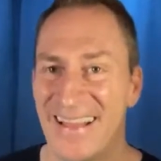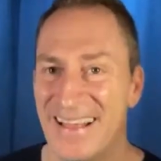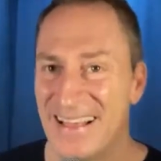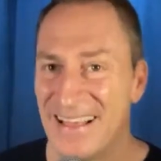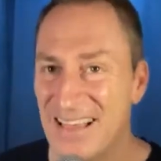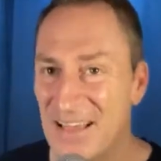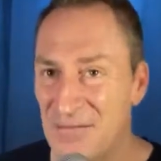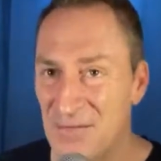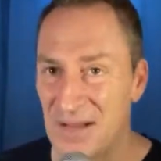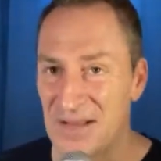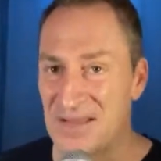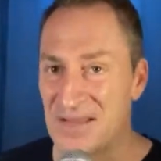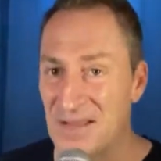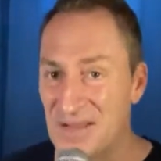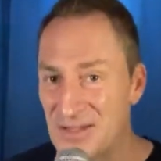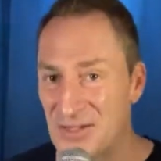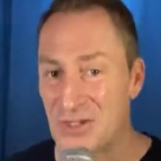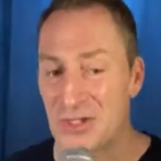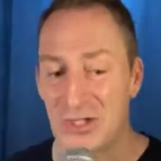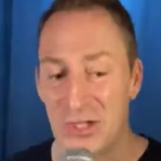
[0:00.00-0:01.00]
If I
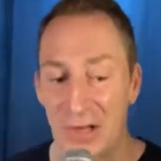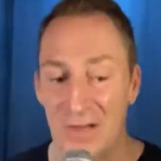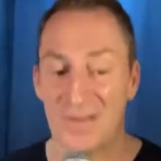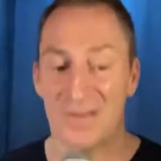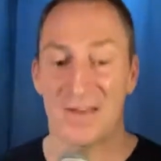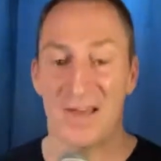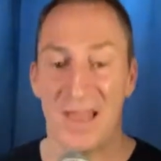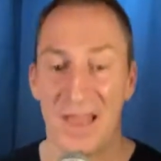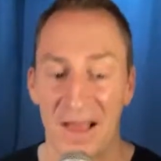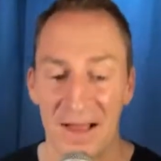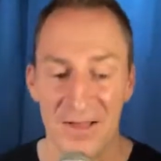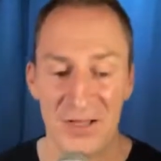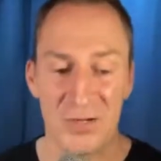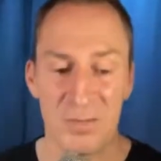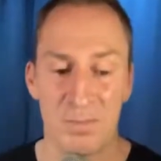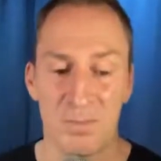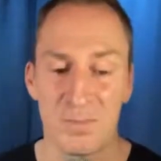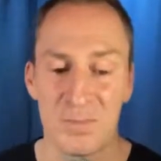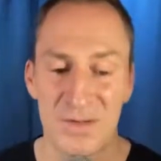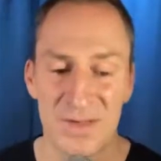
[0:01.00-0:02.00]
didn't just catch
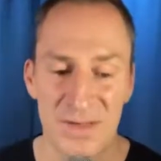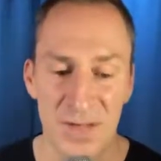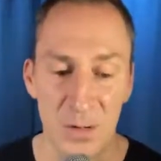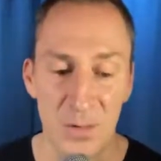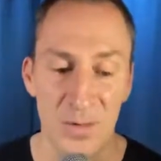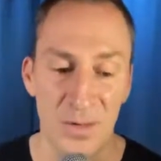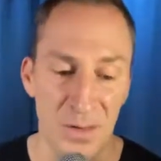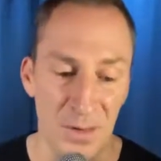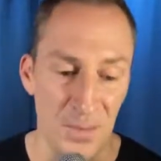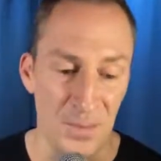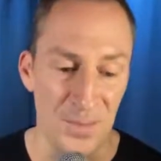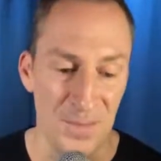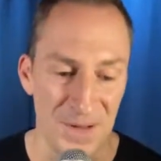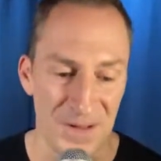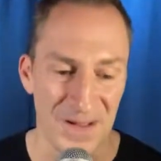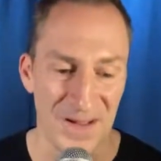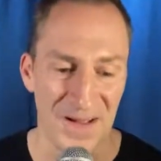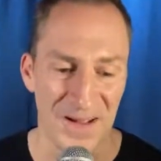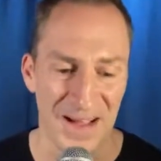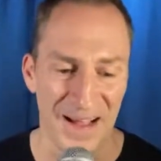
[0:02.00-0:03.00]
2 of them,
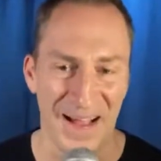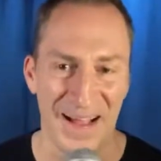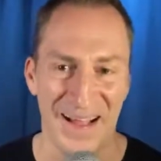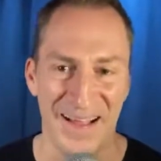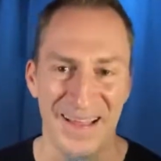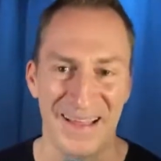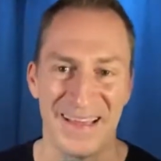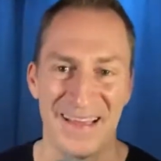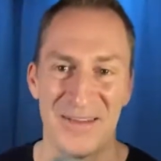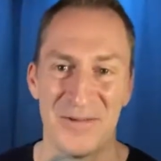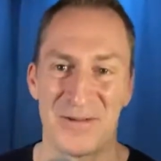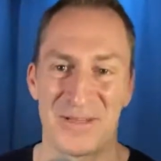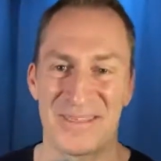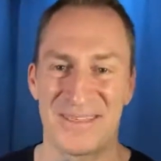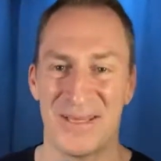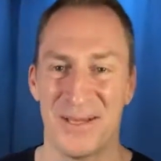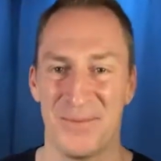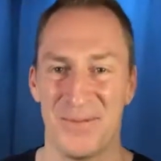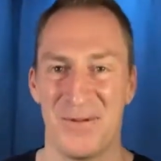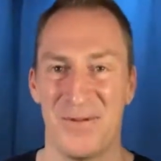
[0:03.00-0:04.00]
right, you'd
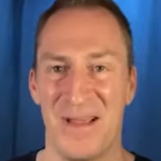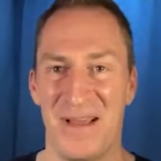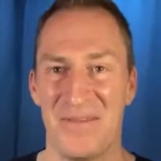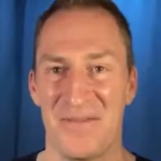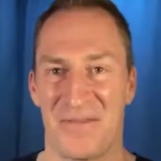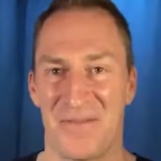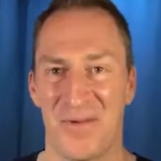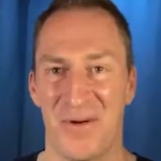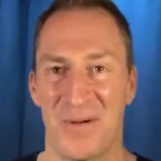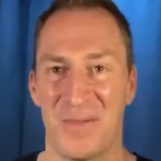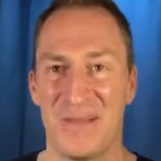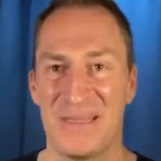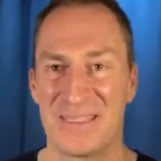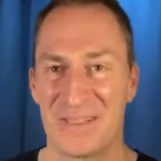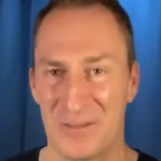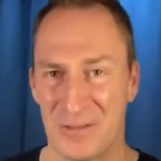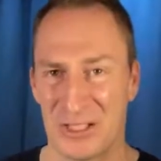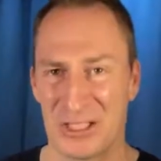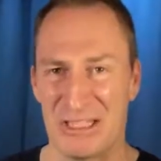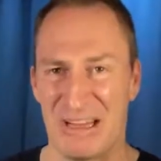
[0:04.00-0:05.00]
still be waiting for me,
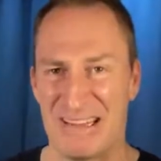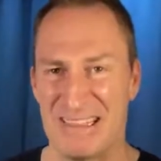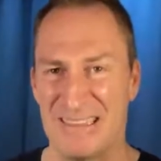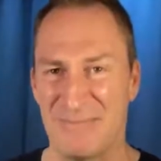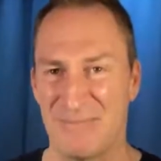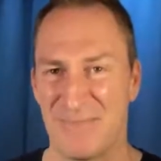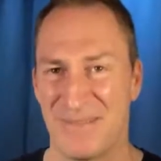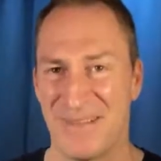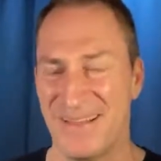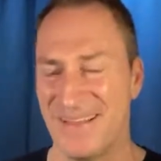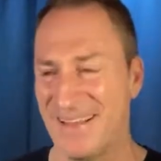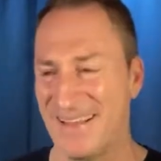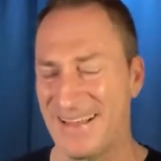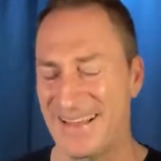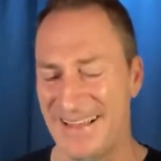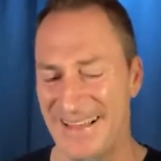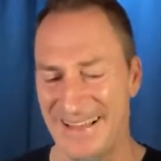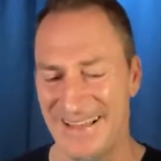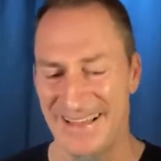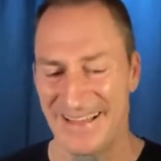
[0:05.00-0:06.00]
so shut up.
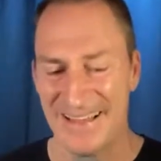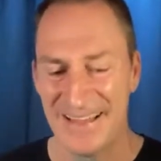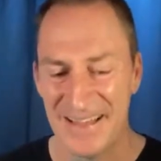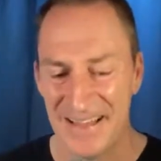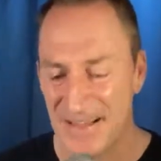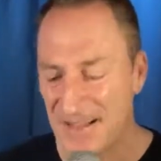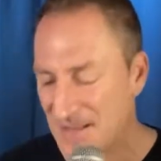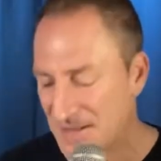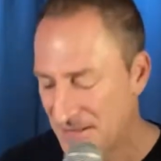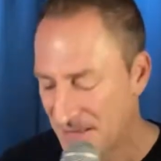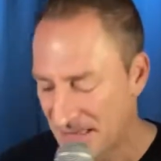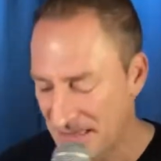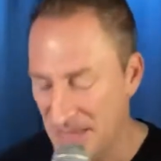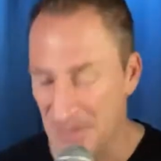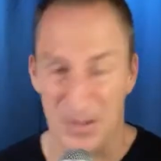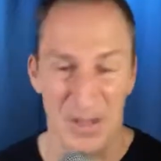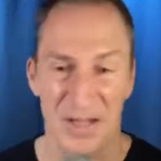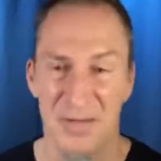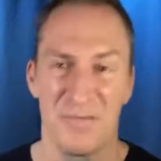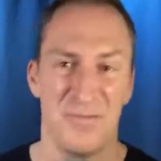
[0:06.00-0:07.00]
And they'd
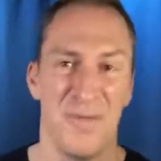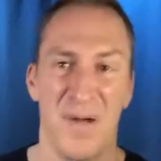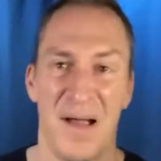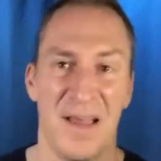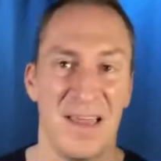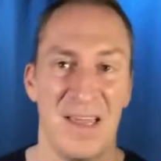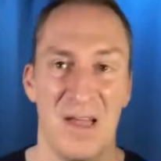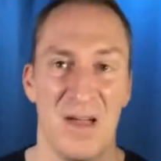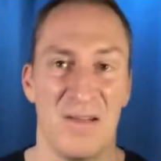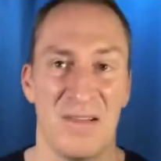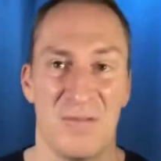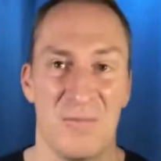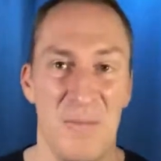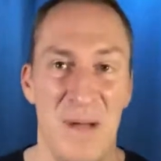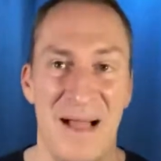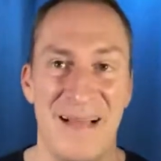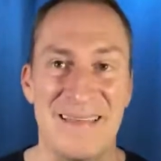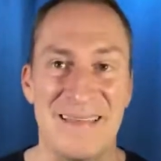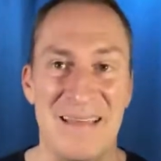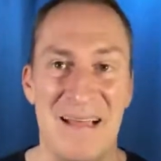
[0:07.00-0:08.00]
be like, fuck you, it's
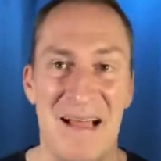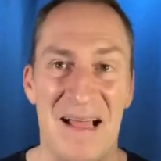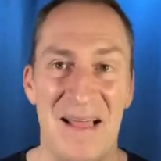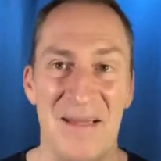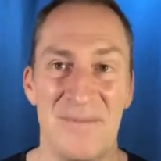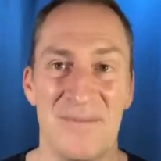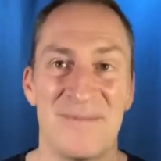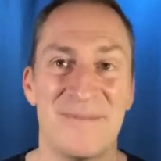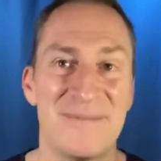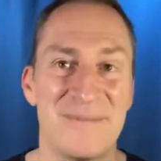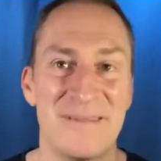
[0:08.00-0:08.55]
my time.